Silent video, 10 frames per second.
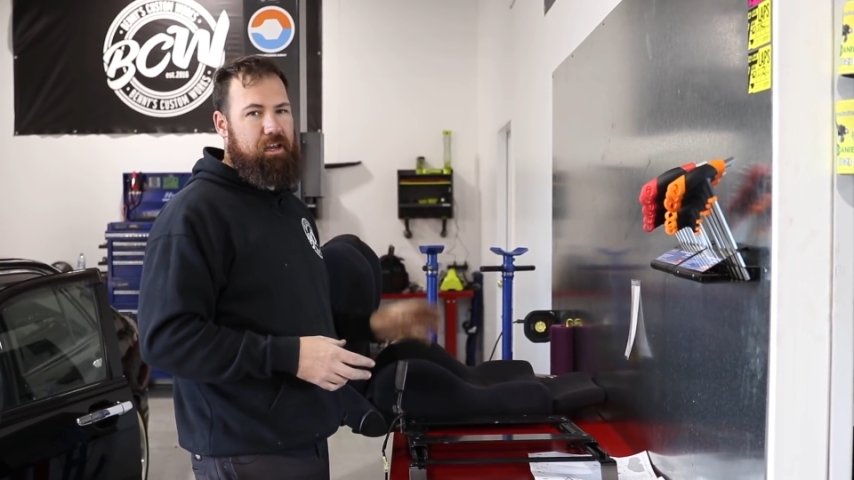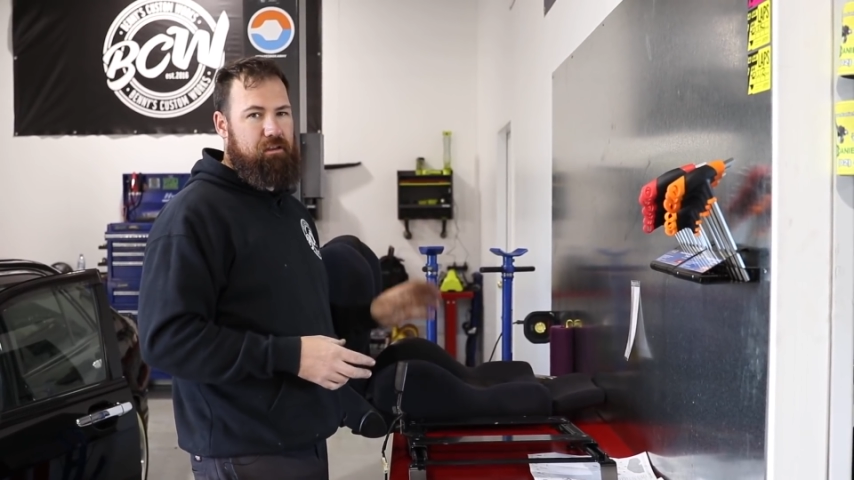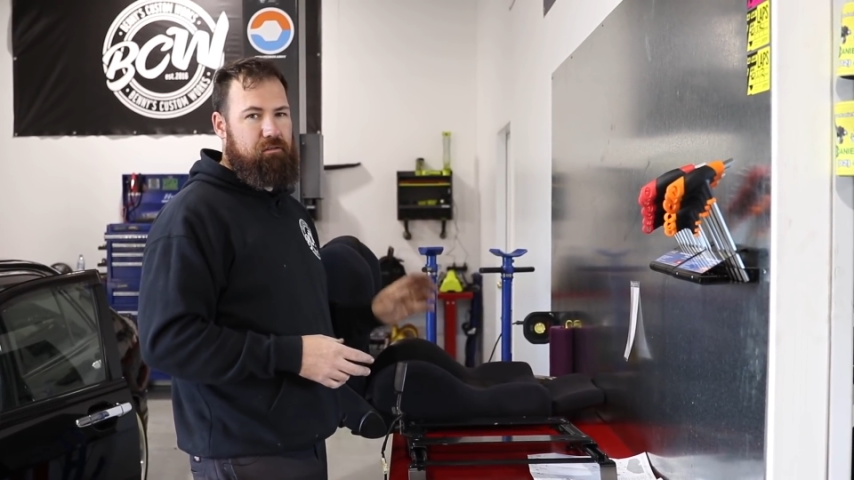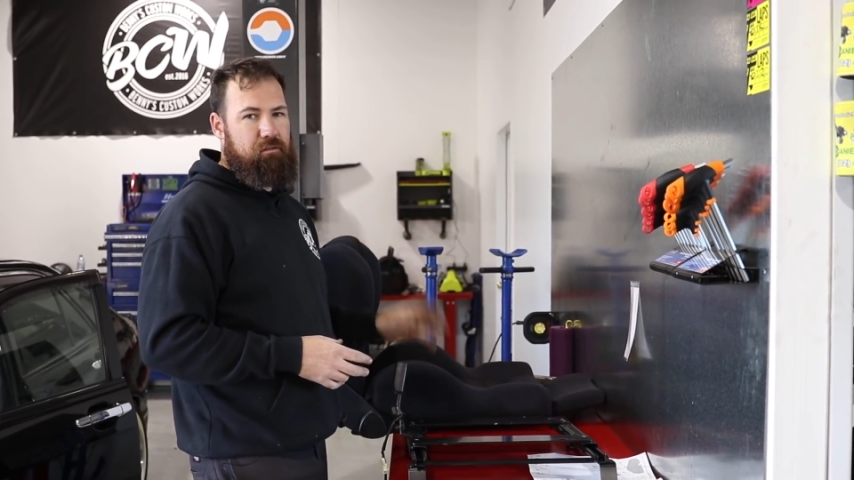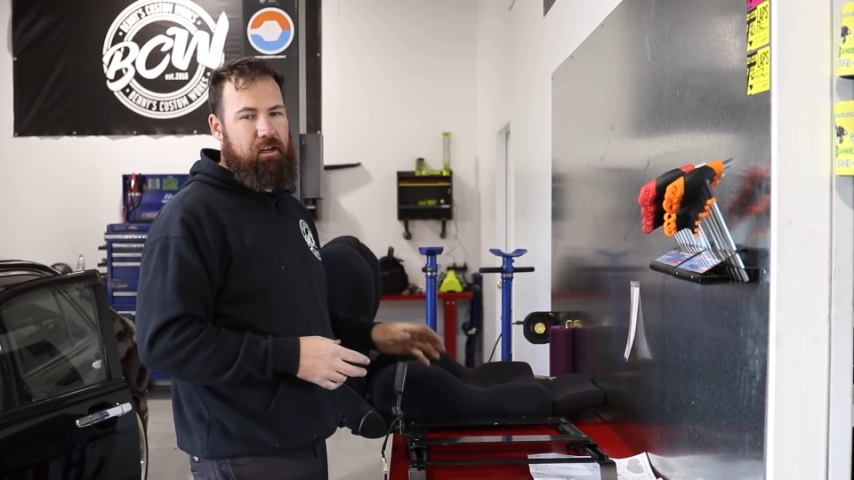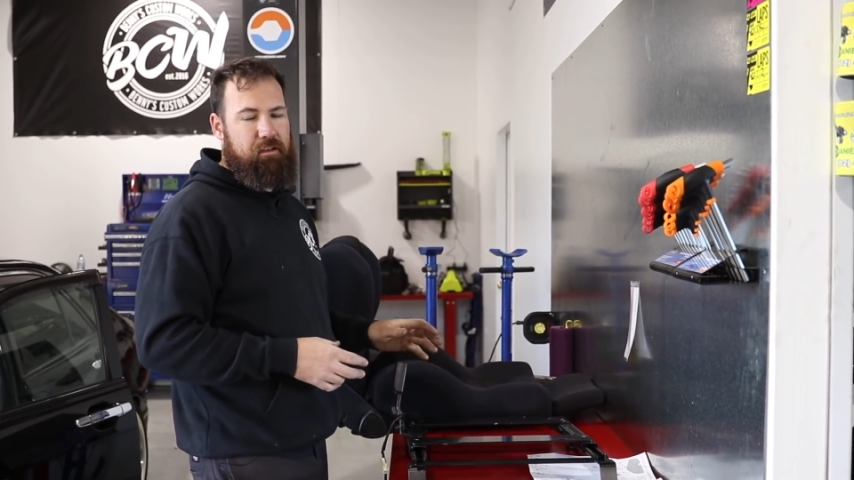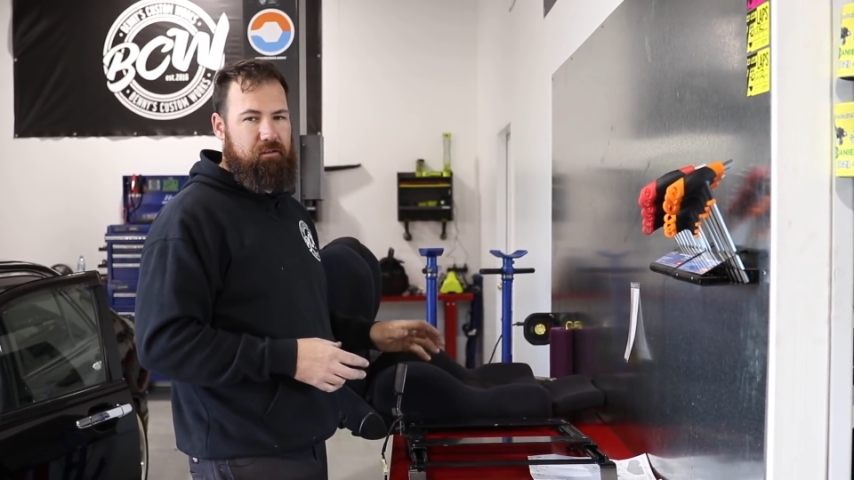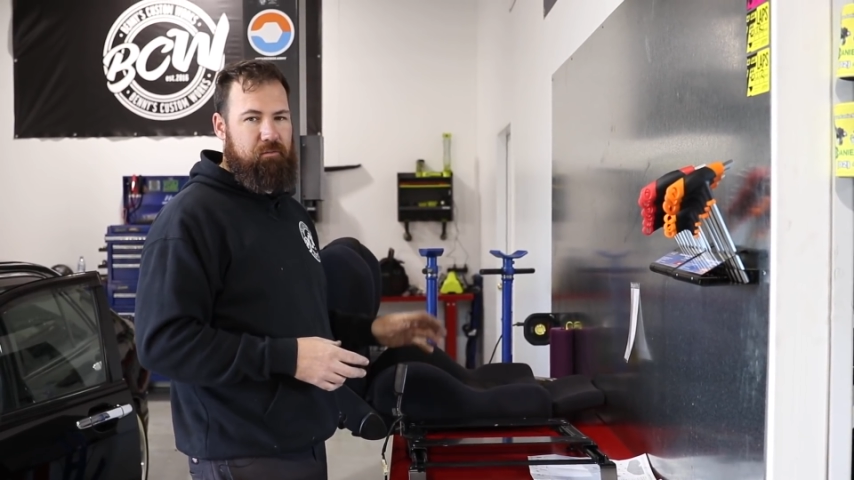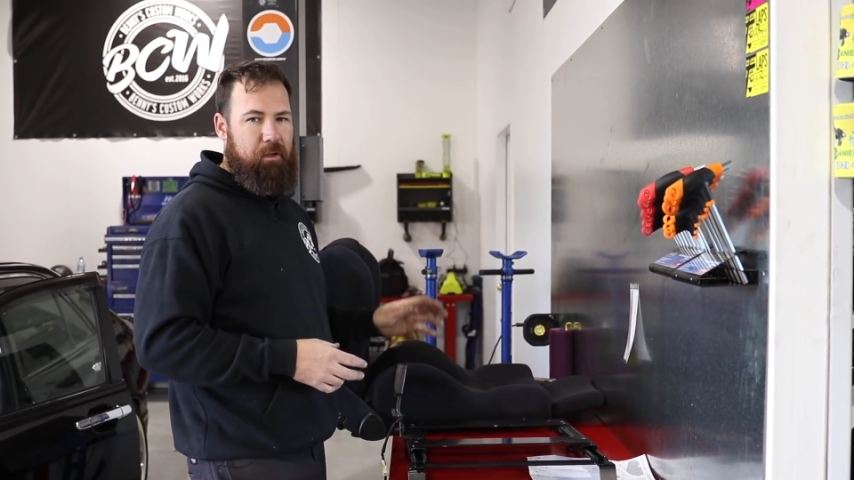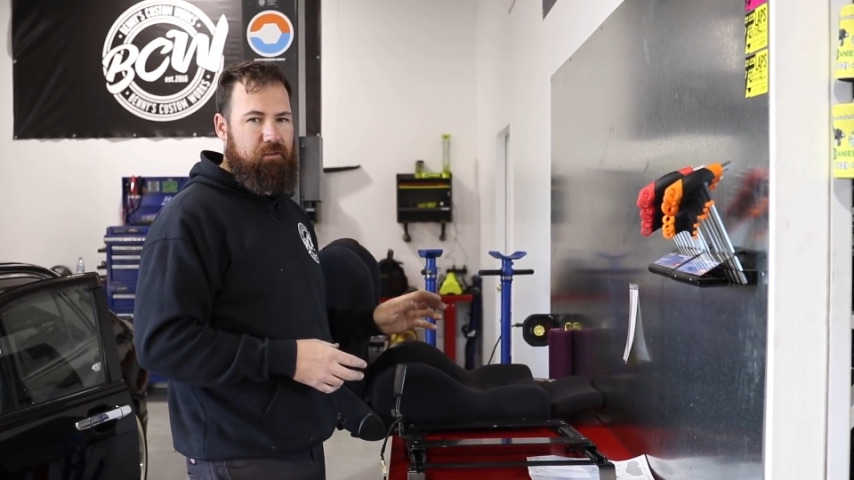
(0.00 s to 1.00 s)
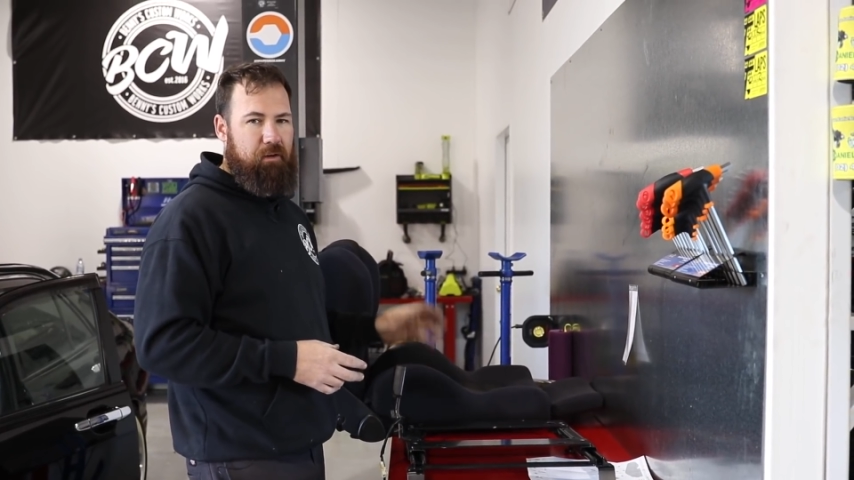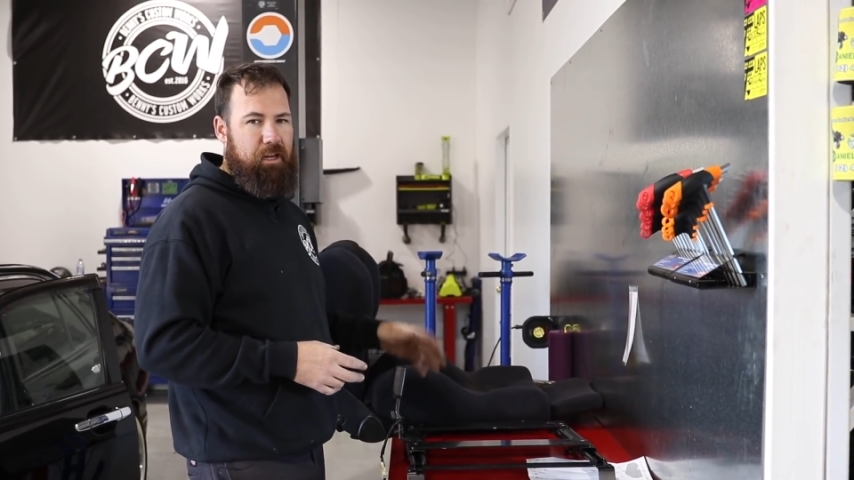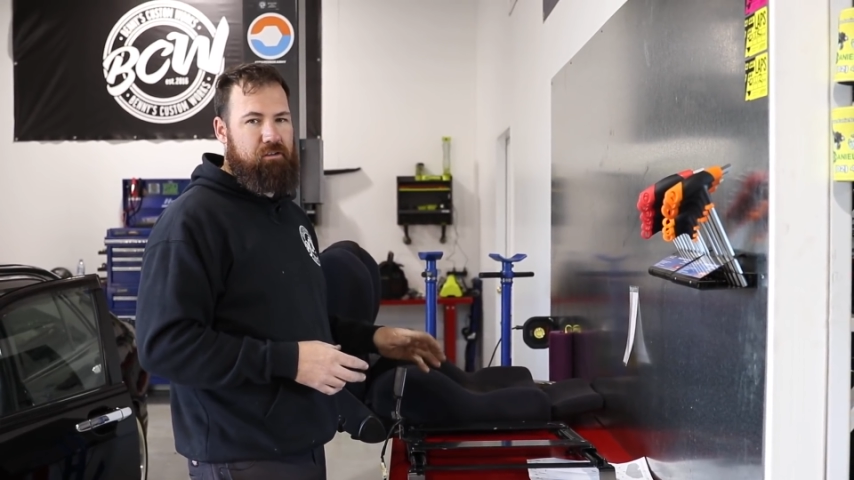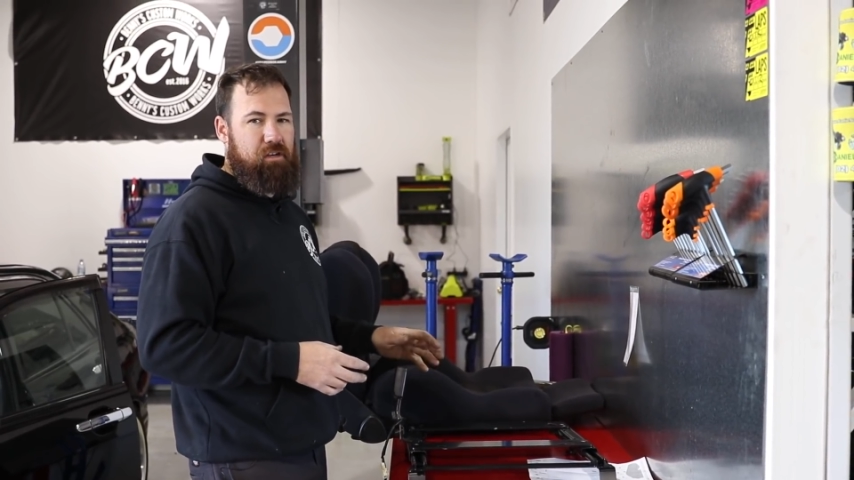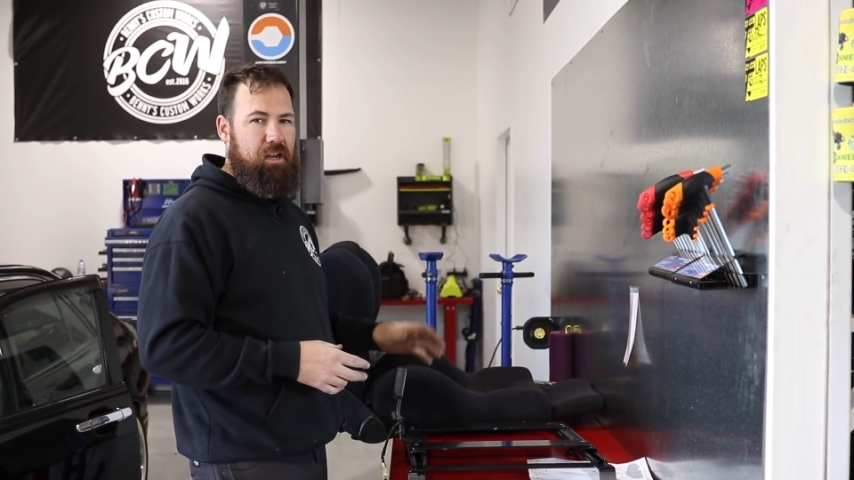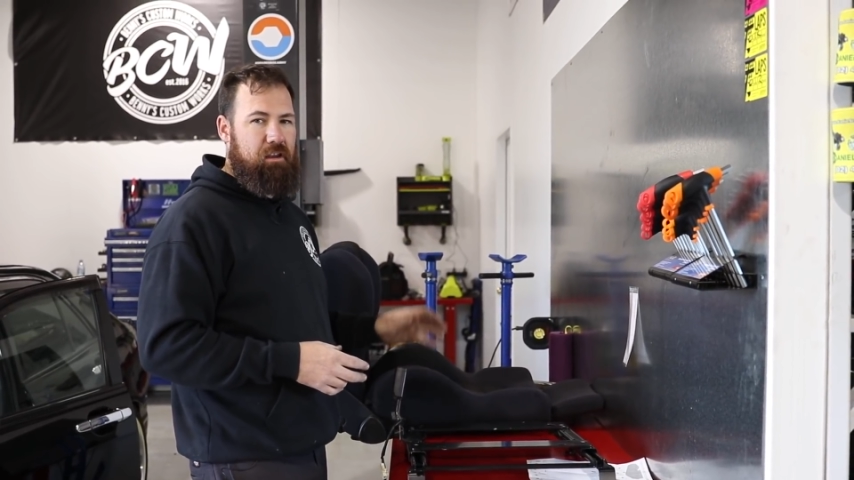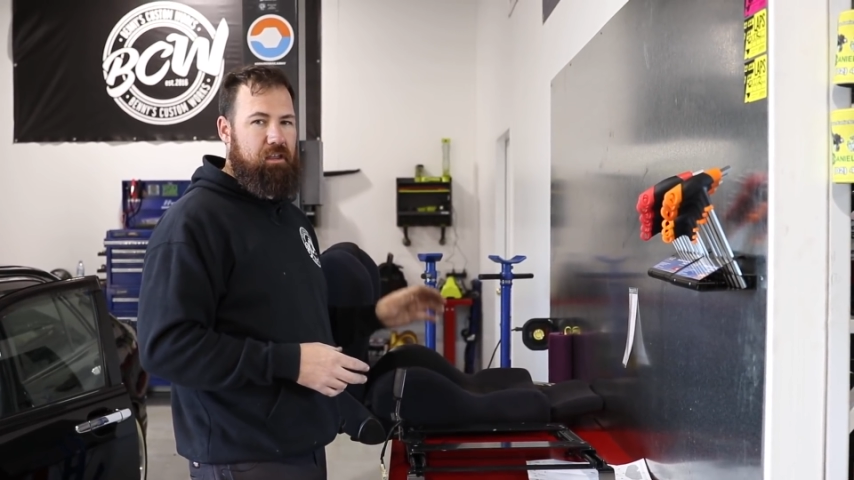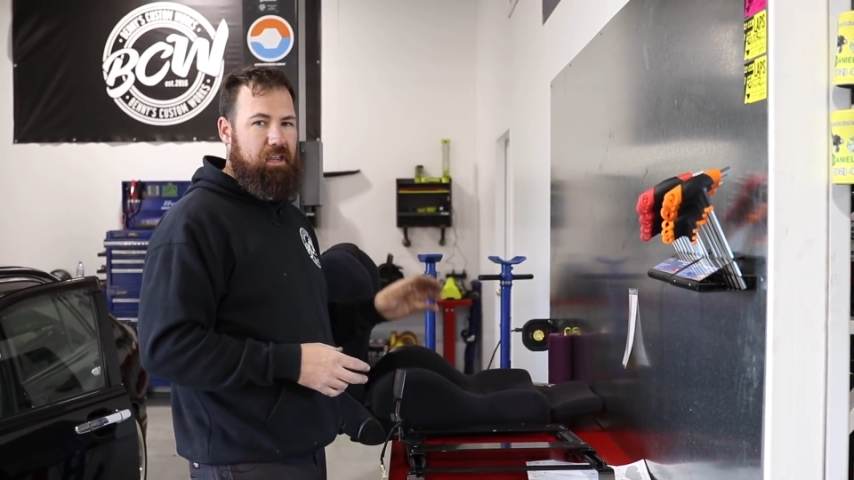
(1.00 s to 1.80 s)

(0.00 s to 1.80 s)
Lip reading: you do need to speak to an engineer